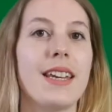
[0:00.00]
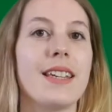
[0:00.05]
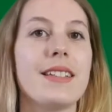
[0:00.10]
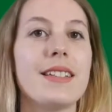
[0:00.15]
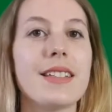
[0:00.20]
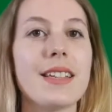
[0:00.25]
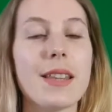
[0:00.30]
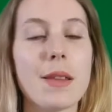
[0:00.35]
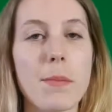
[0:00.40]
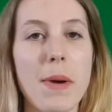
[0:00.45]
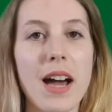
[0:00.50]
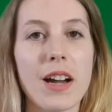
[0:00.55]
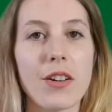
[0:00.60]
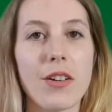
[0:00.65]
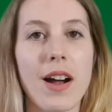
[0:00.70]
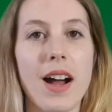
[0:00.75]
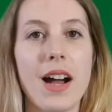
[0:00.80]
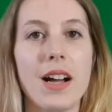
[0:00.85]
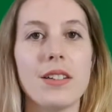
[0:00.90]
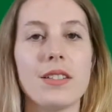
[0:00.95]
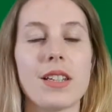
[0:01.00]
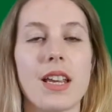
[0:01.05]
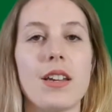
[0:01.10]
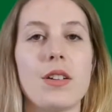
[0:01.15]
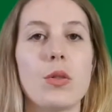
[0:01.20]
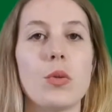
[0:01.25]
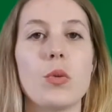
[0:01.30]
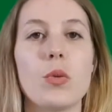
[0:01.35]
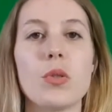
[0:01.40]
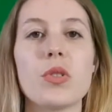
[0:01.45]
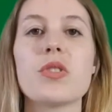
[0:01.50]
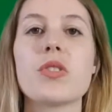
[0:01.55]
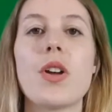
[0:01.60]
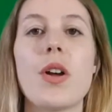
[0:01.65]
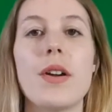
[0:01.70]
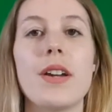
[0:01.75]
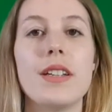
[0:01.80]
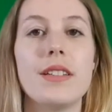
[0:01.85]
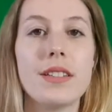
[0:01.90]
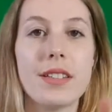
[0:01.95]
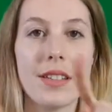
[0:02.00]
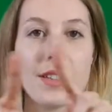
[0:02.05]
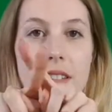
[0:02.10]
into the background and also into